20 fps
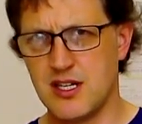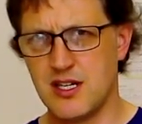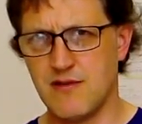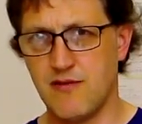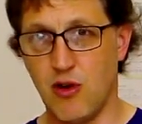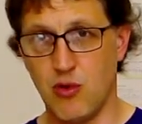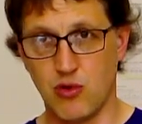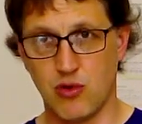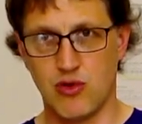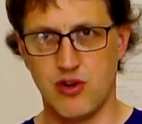
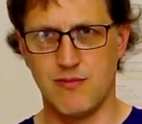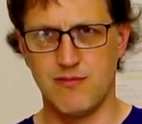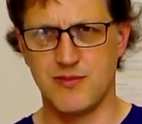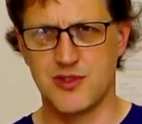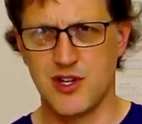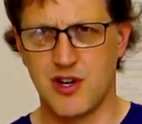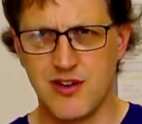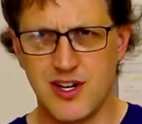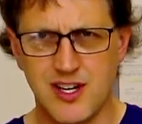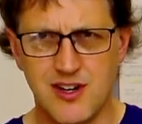Fulcrum,
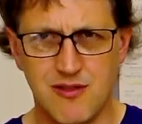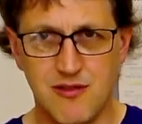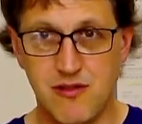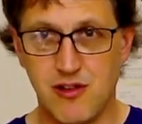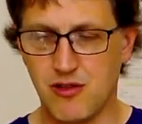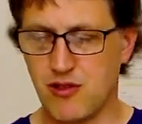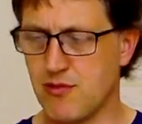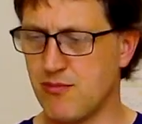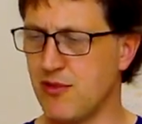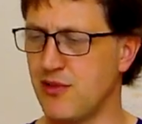sorry, not
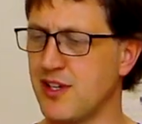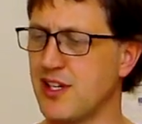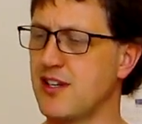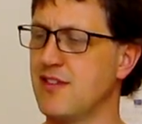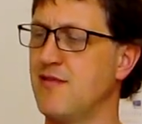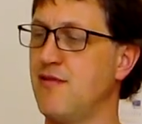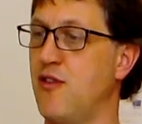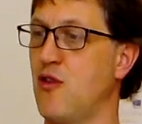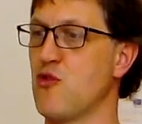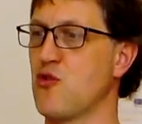focal point,
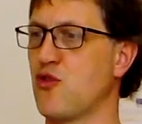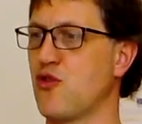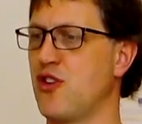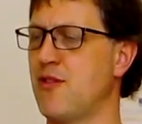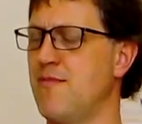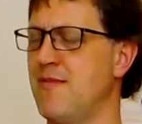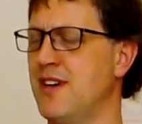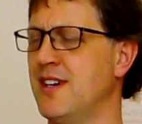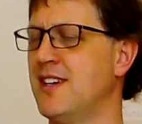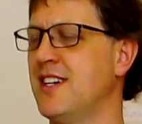
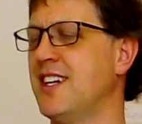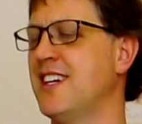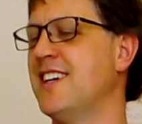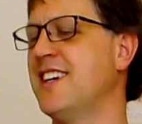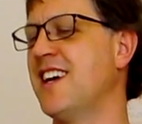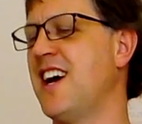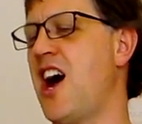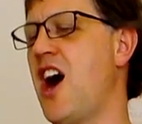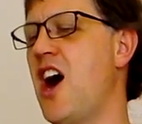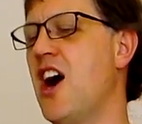fulcrum.
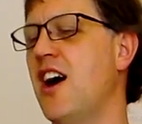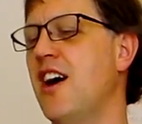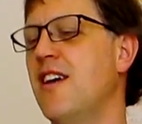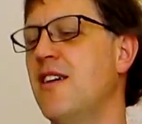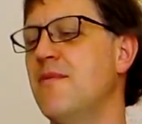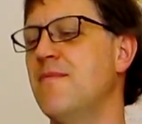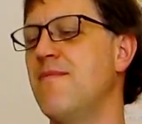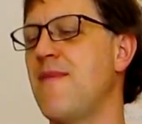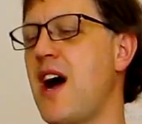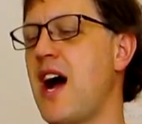
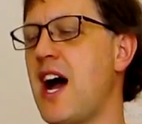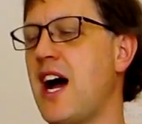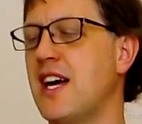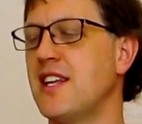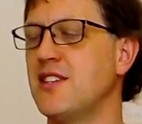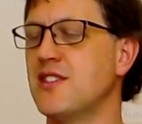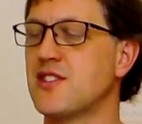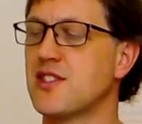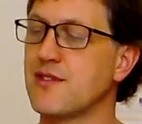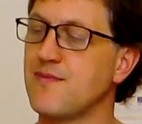
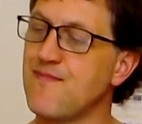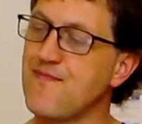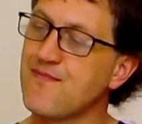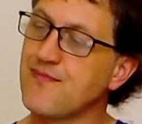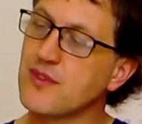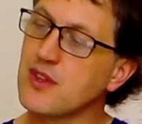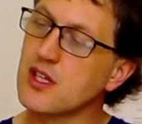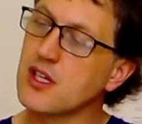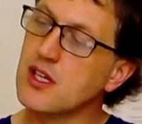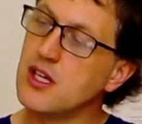And
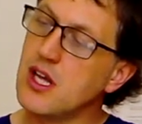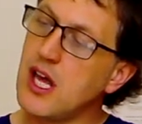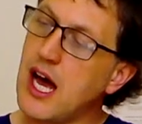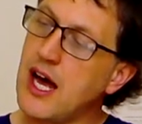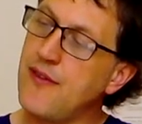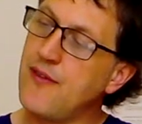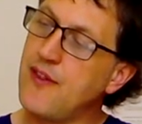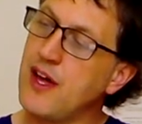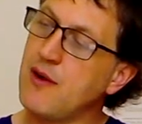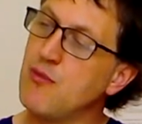
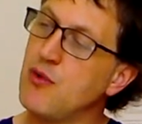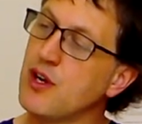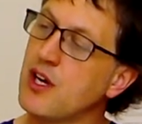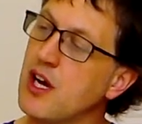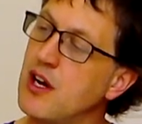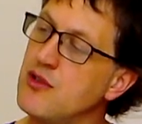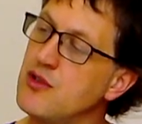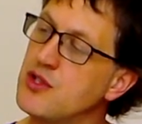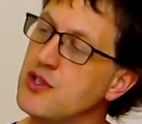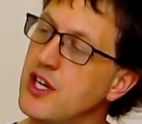then we're
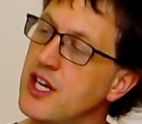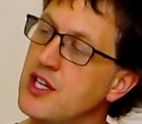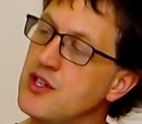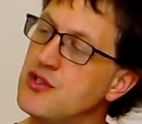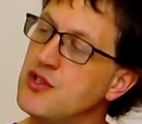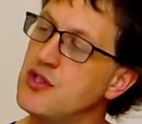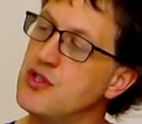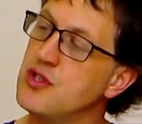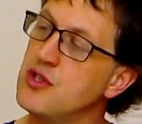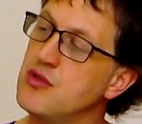going to
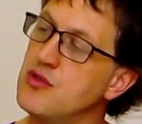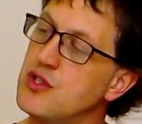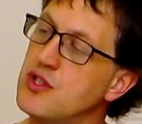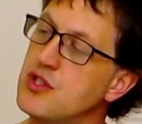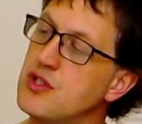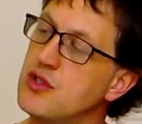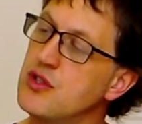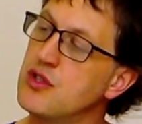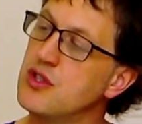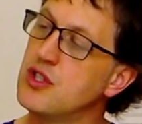introduce
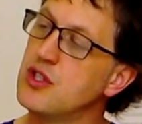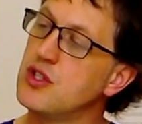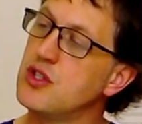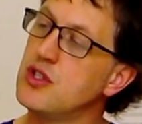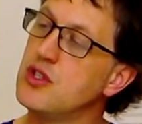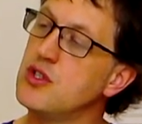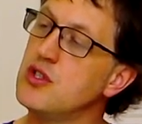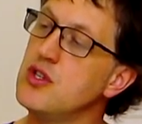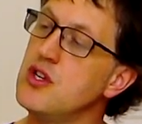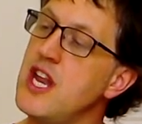the
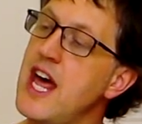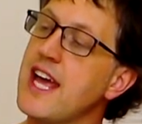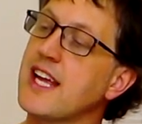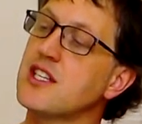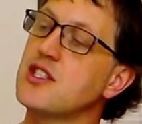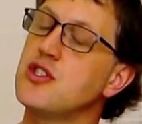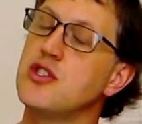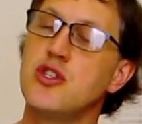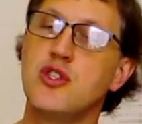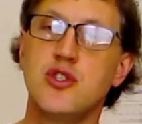
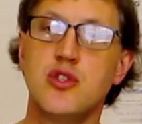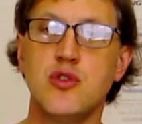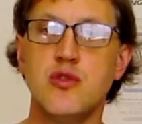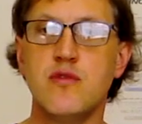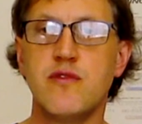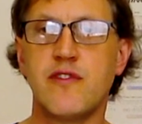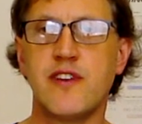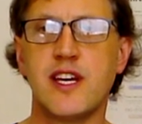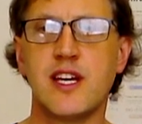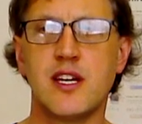next 2
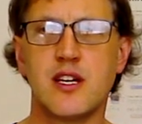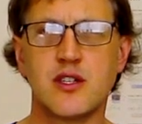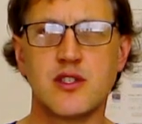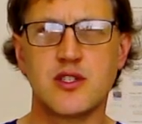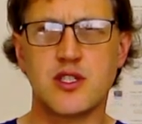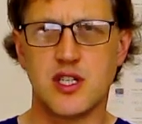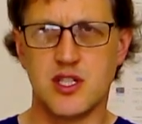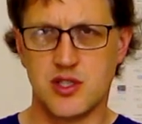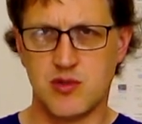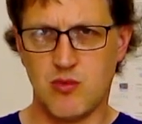fingers
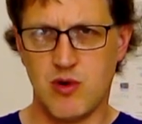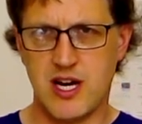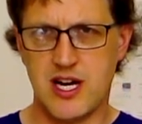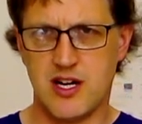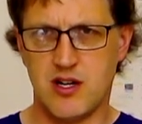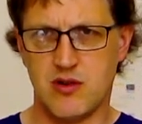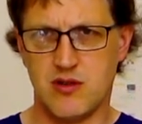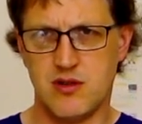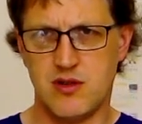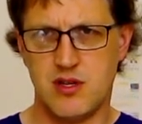as
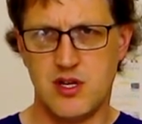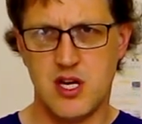well